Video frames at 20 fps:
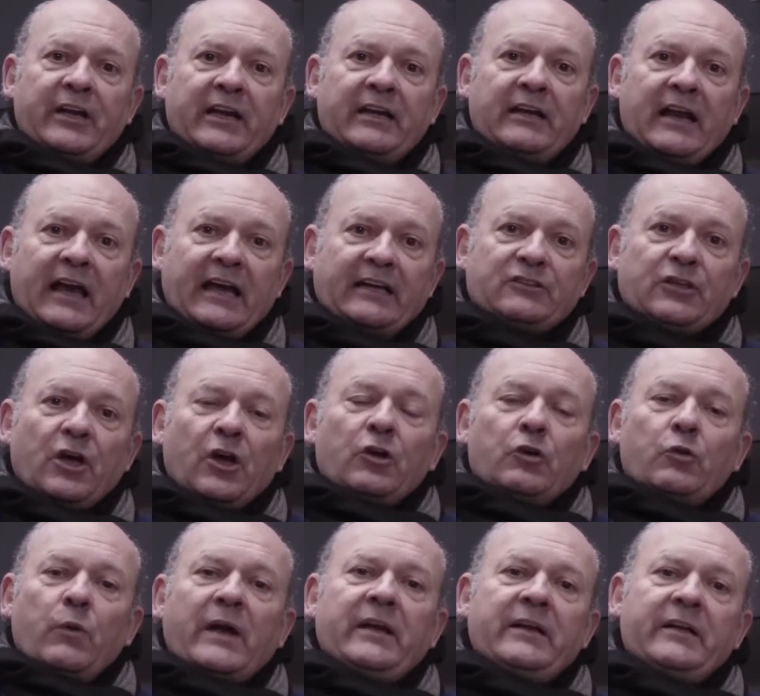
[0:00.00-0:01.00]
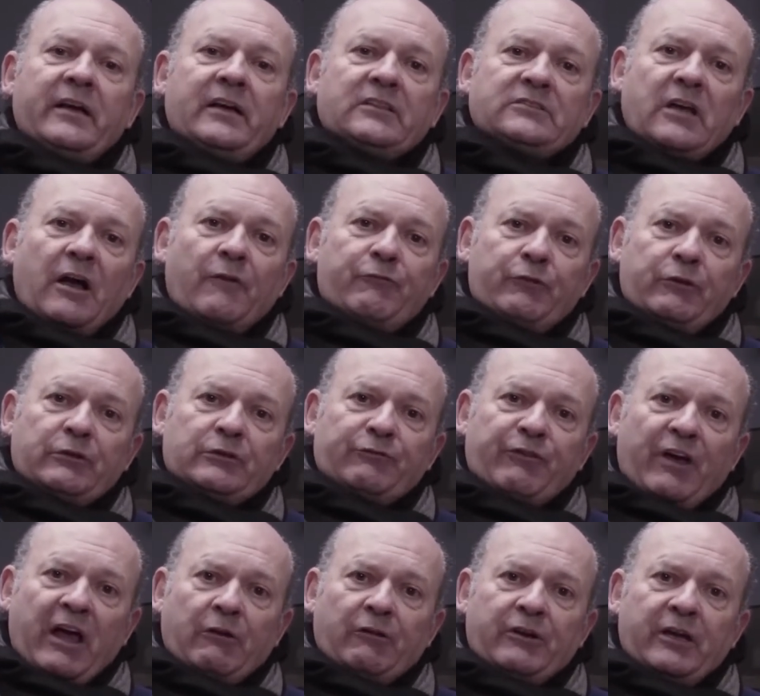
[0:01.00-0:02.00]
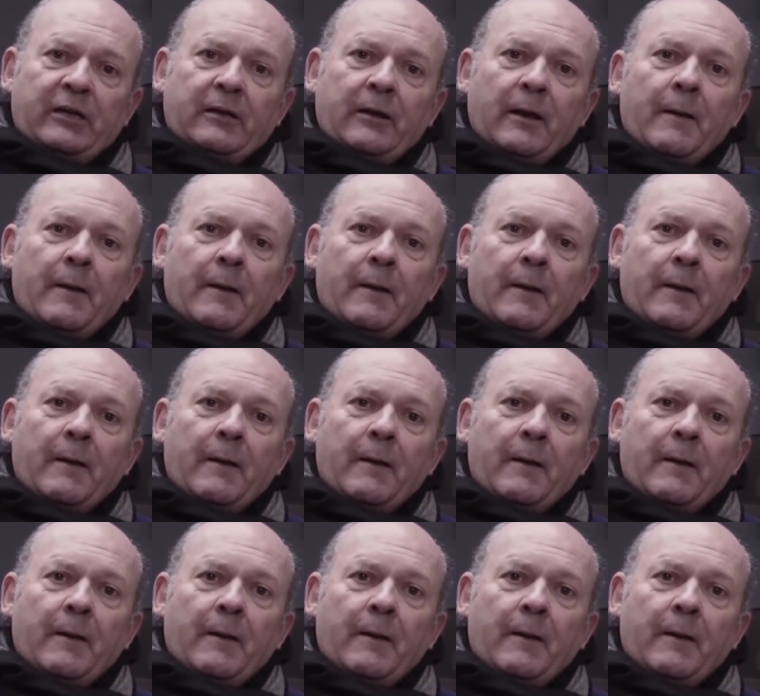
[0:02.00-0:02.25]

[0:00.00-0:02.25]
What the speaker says: index. 20 years after it was founded,